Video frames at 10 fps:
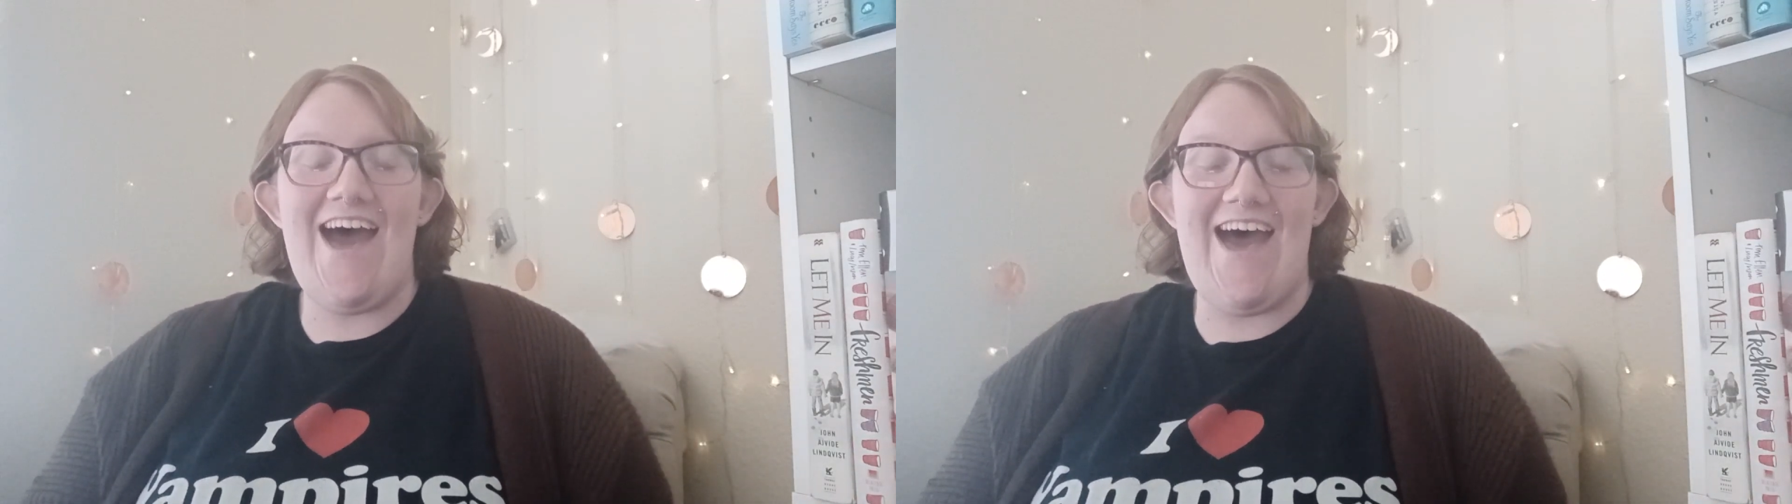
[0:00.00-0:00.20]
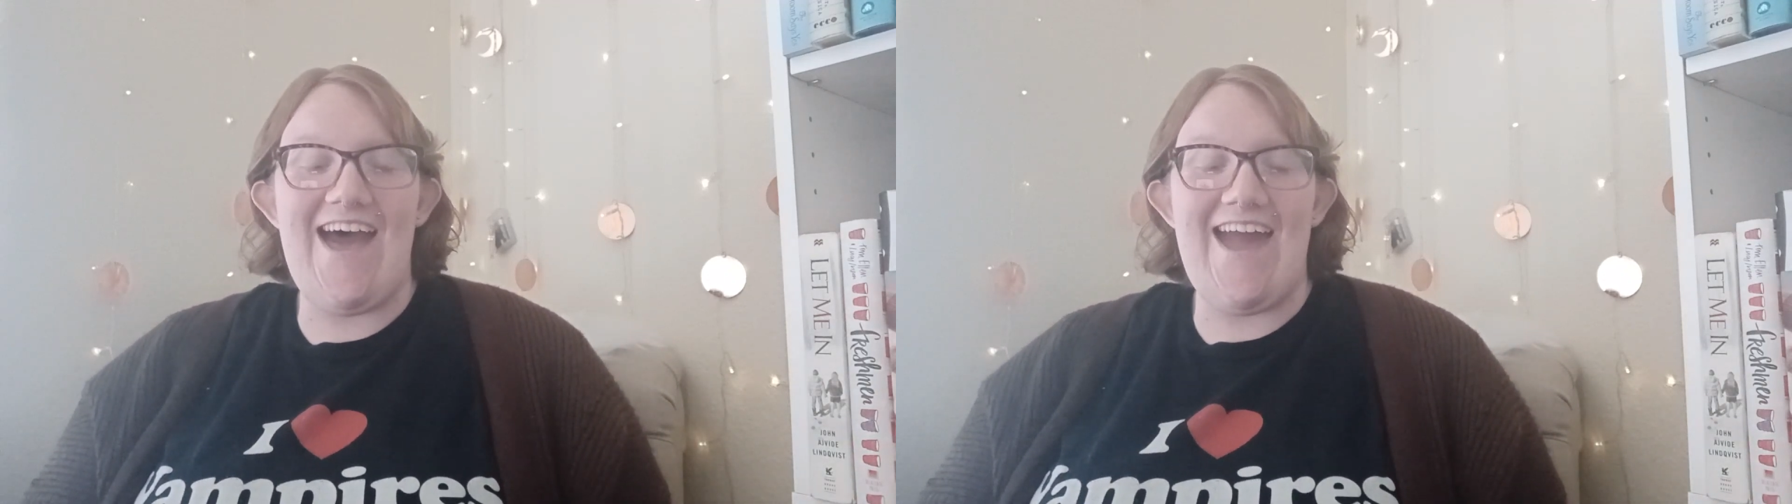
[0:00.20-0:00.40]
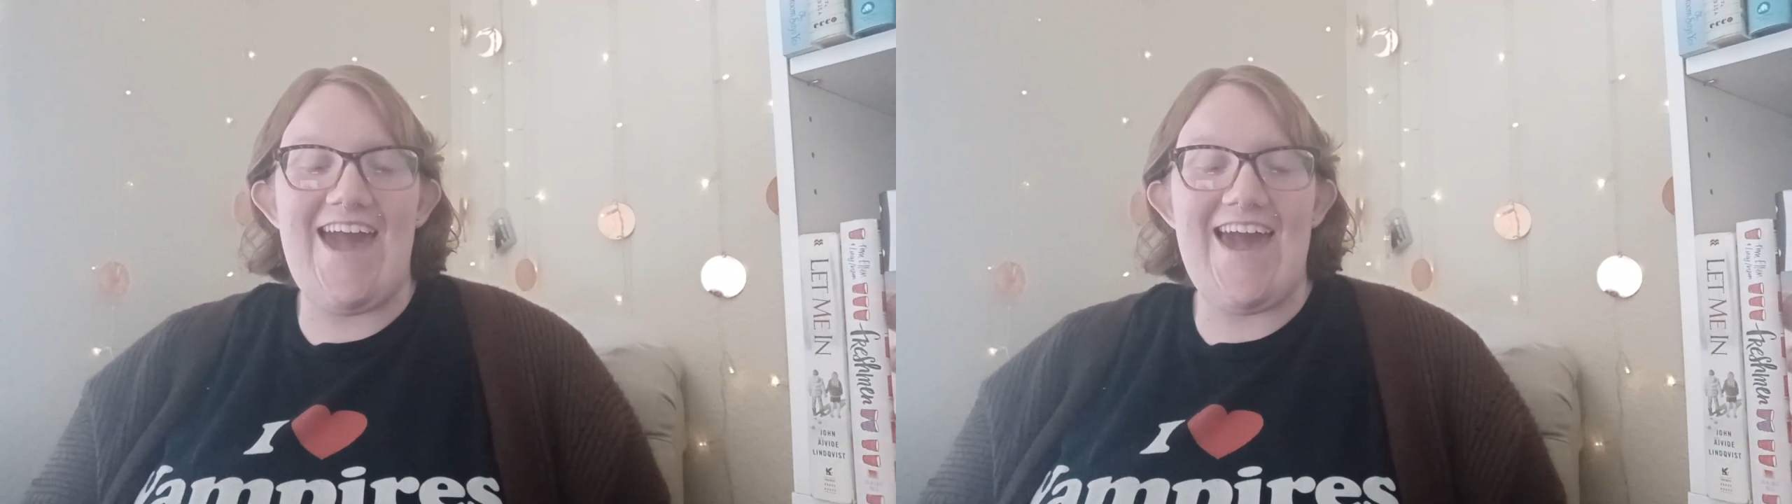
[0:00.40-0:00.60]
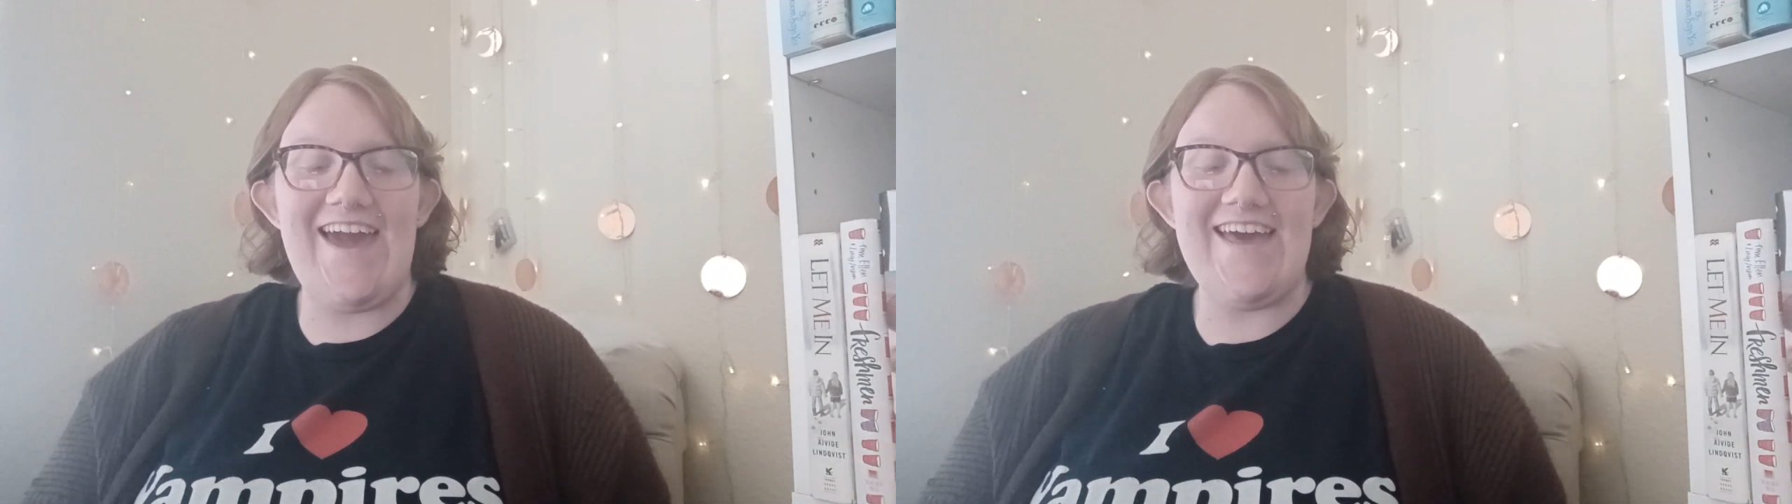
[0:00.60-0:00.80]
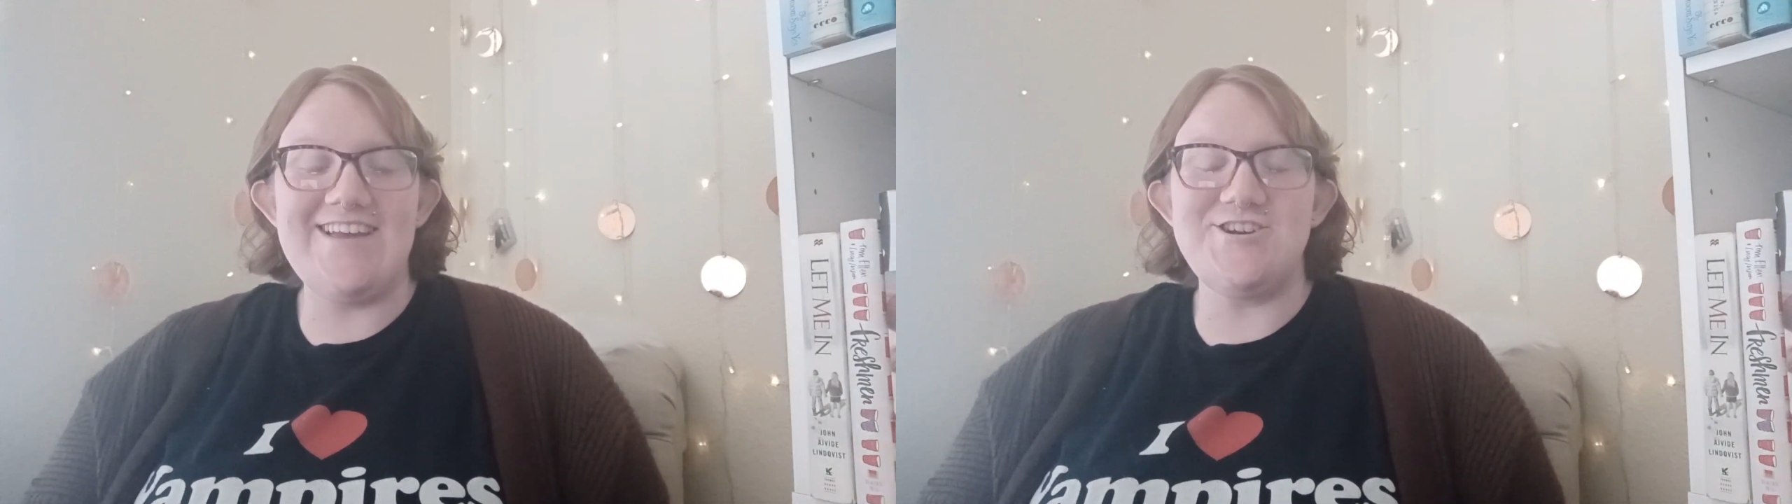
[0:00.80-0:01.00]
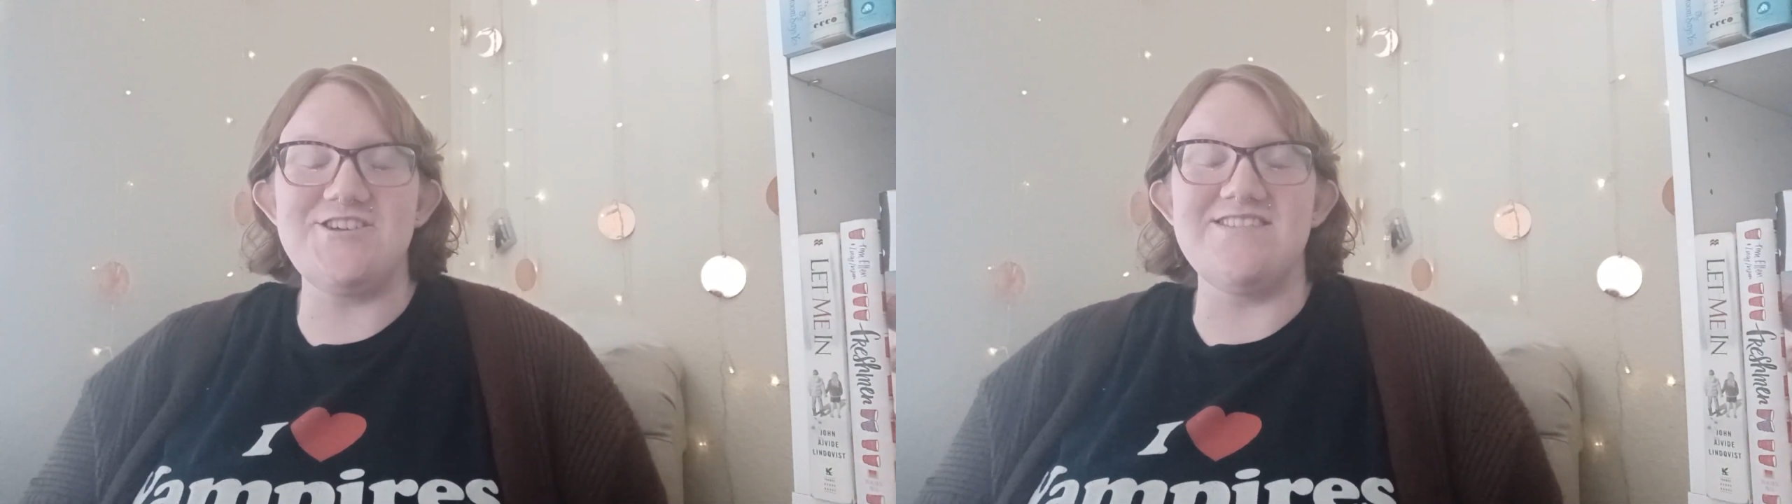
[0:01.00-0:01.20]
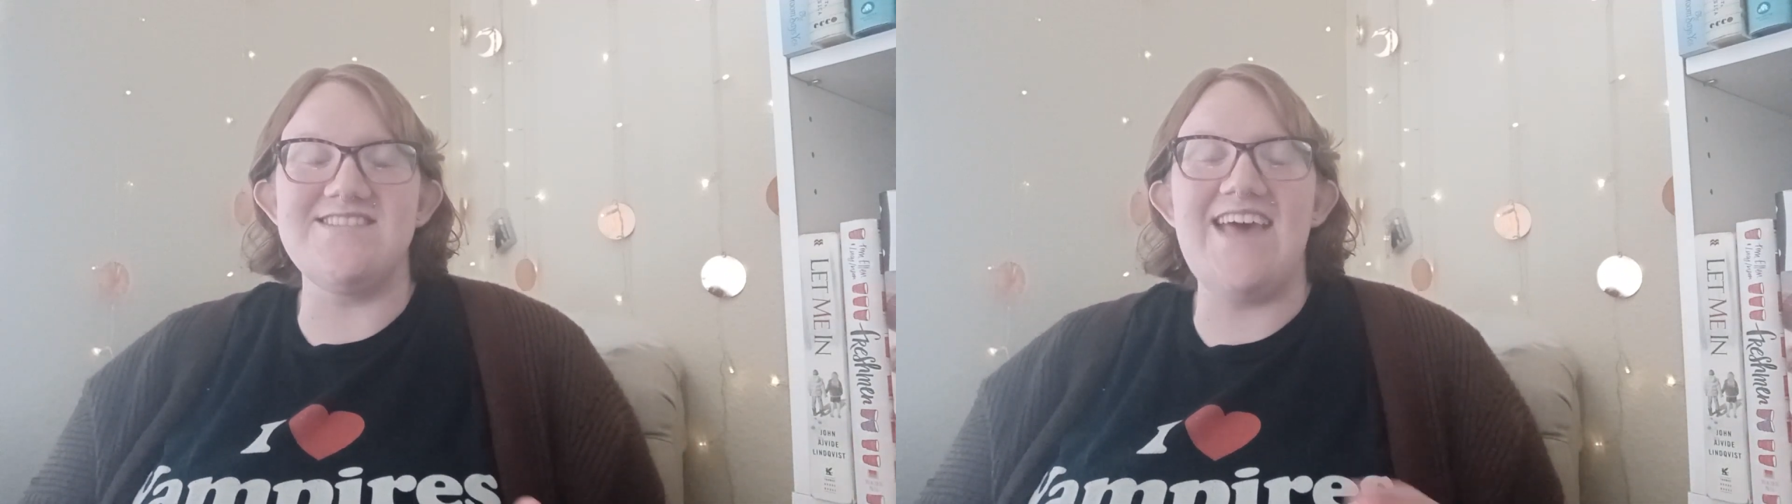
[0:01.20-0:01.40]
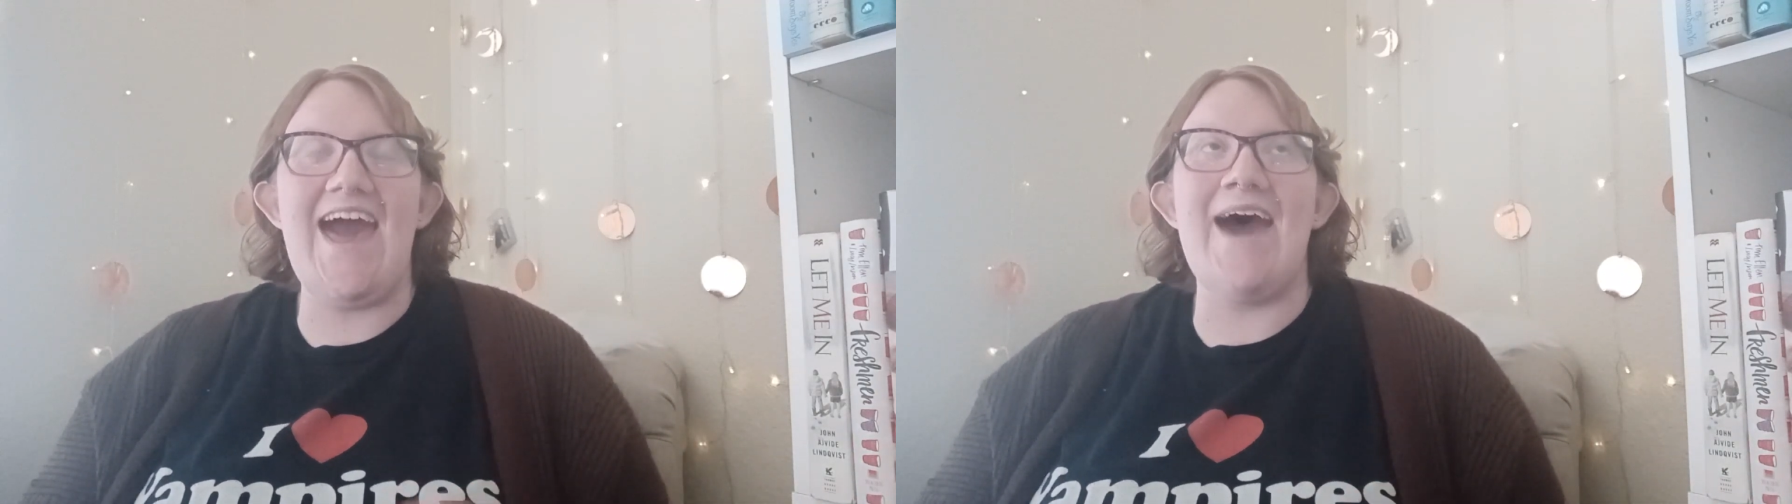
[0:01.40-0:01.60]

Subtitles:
I just